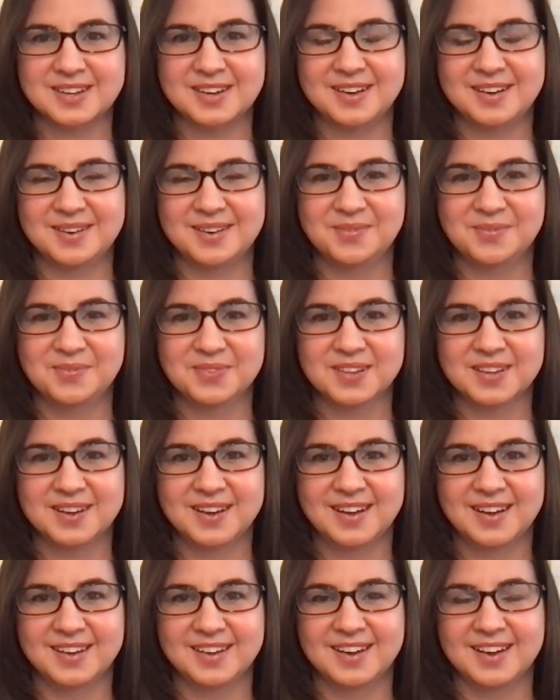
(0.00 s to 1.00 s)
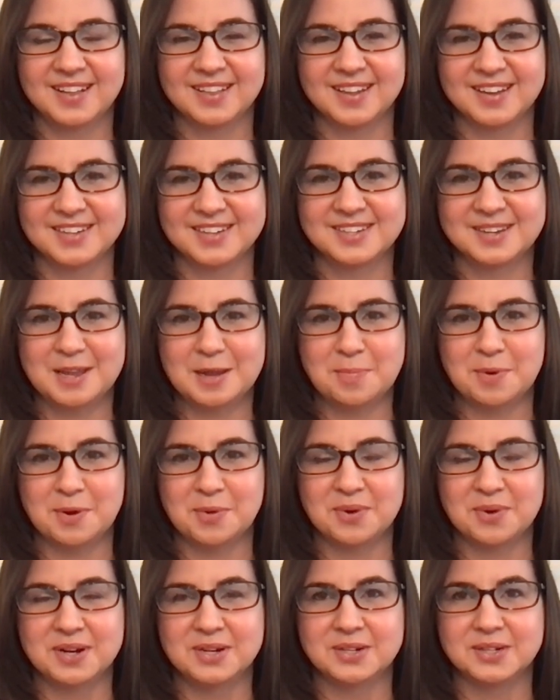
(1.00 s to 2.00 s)
I like to keep it
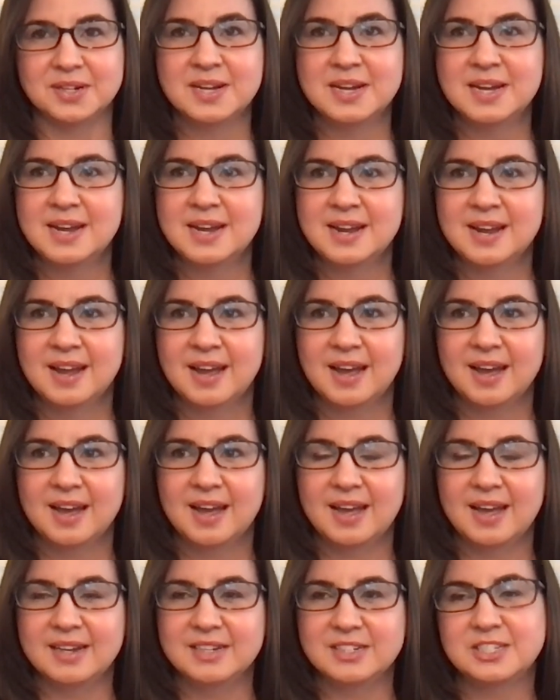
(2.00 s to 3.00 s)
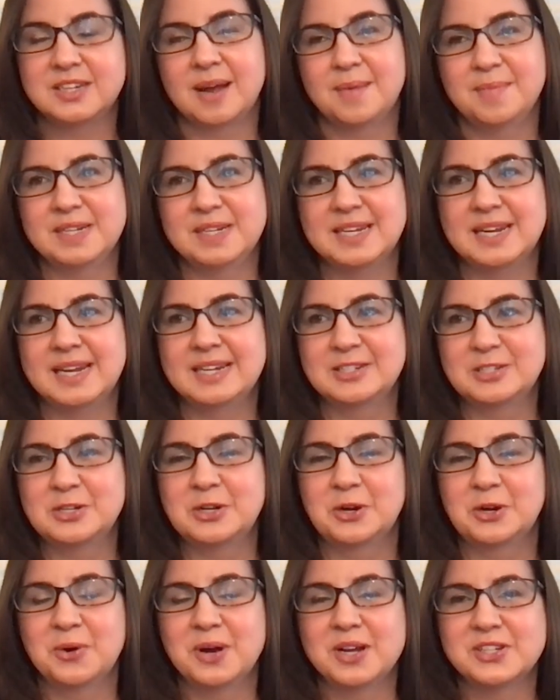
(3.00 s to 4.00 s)
real. And I mean, to answer
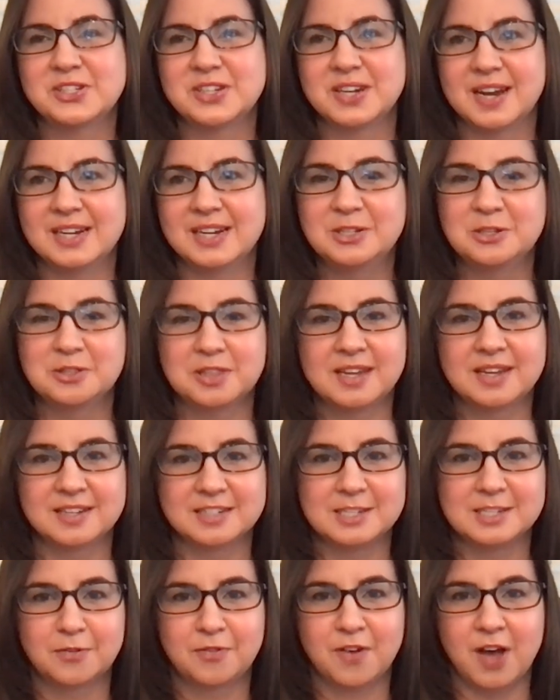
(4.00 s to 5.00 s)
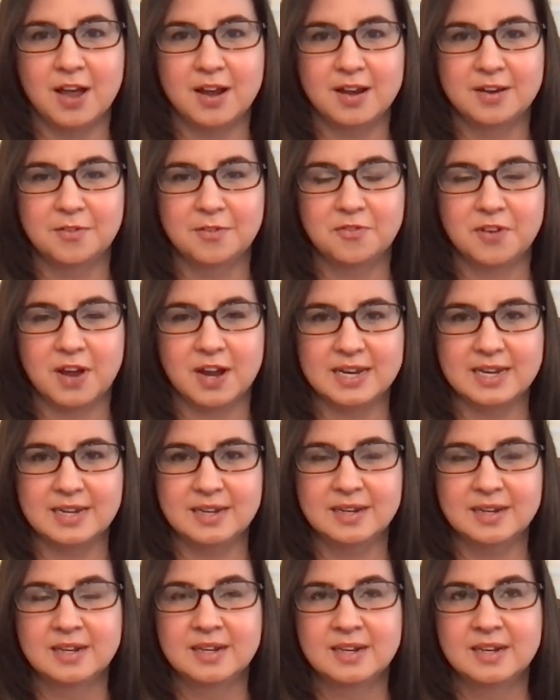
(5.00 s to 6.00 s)
your question, I do think it's fun and
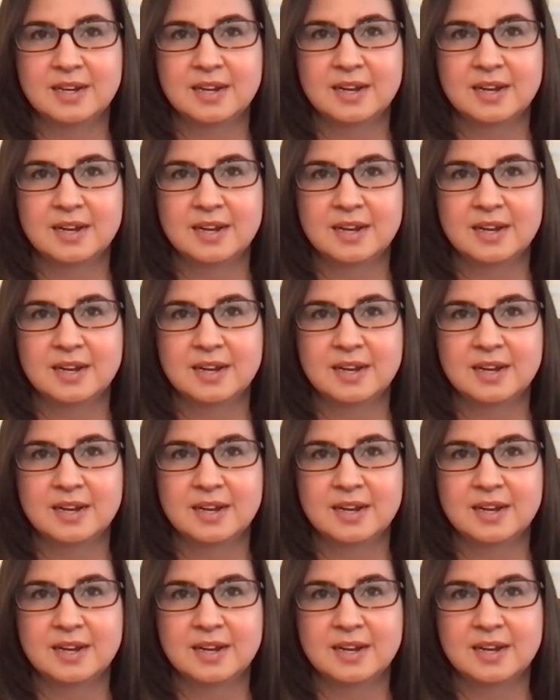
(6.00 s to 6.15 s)
funny.